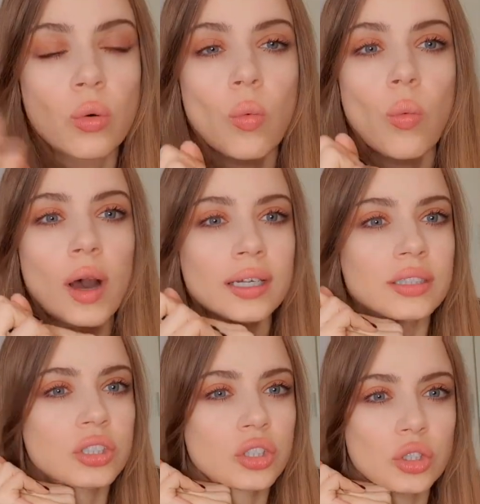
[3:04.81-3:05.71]

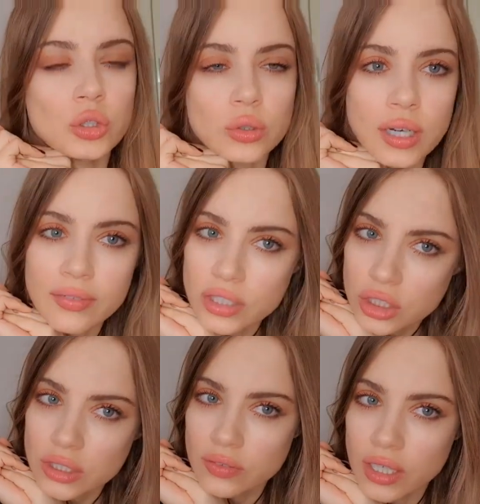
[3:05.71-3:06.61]
once you have
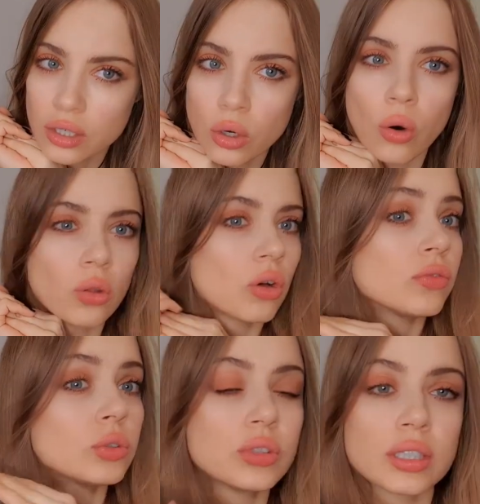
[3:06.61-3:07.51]
achieved that goal of
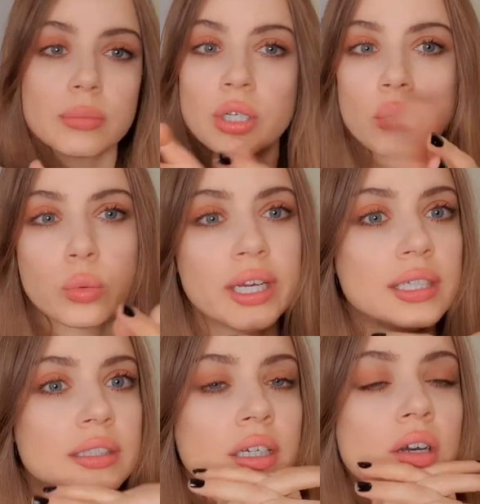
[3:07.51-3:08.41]
losing a bit of
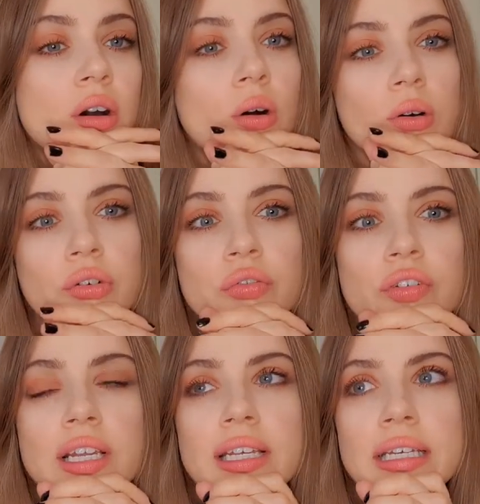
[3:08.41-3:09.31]
weight or
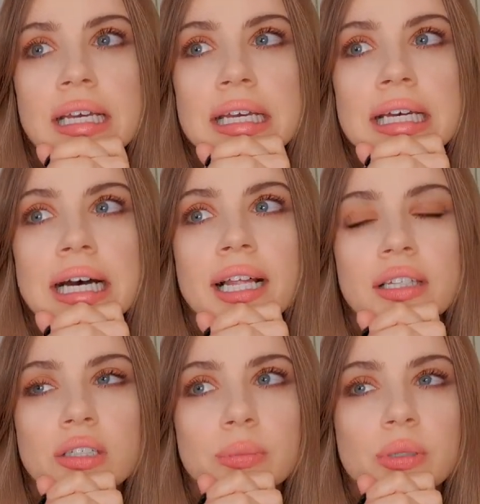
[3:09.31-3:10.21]
feeling a
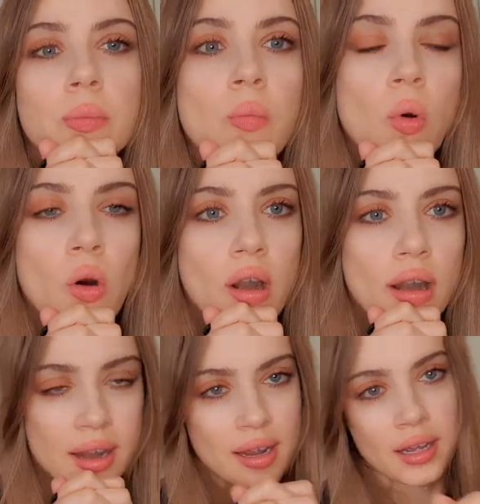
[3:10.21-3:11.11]
little bit
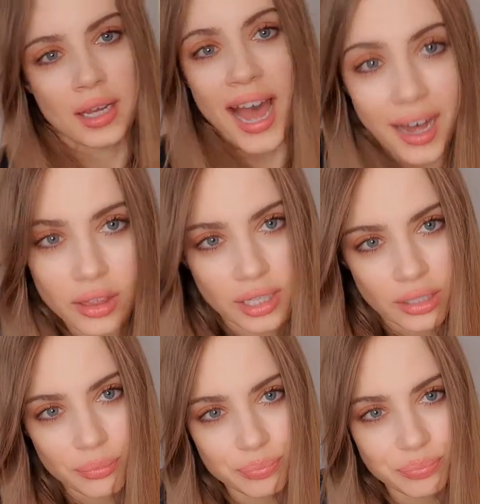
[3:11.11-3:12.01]
more healthy.